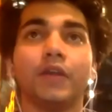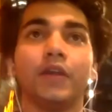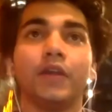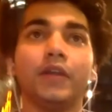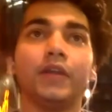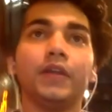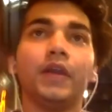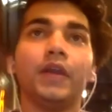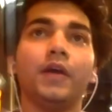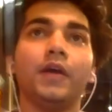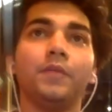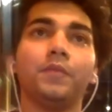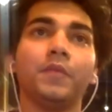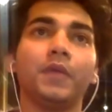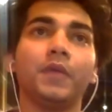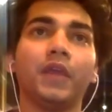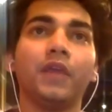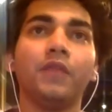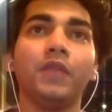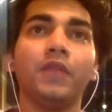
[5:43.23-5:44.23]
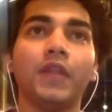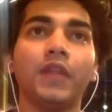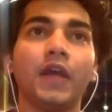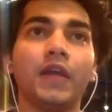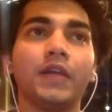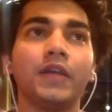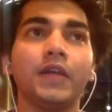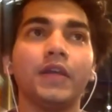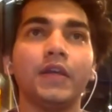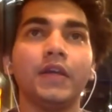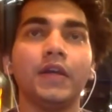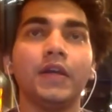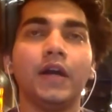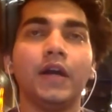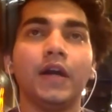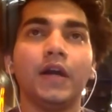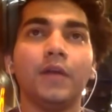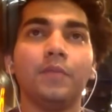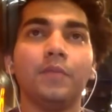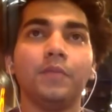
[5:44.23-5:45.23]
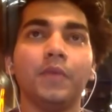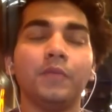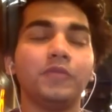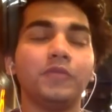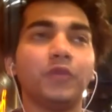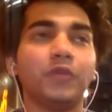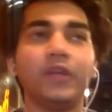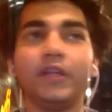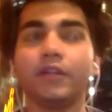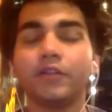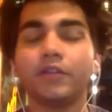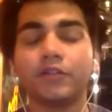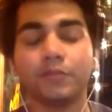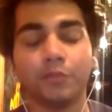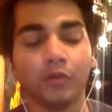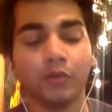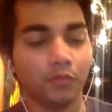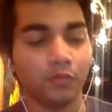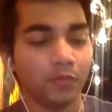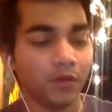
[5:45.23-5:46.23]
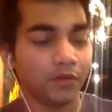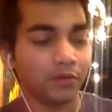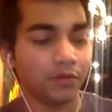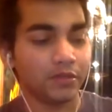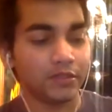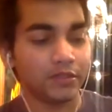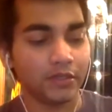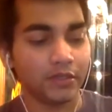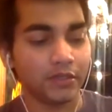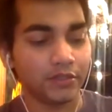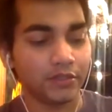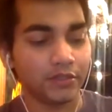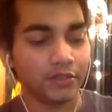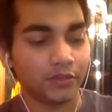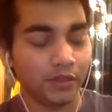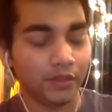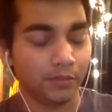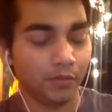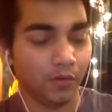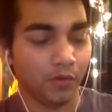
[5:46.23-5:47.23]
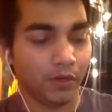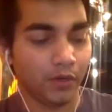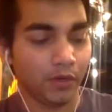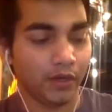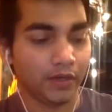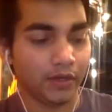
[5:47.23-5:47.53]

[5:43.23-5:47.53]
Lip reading: And given that I was reading this Bloomberg research in the morning,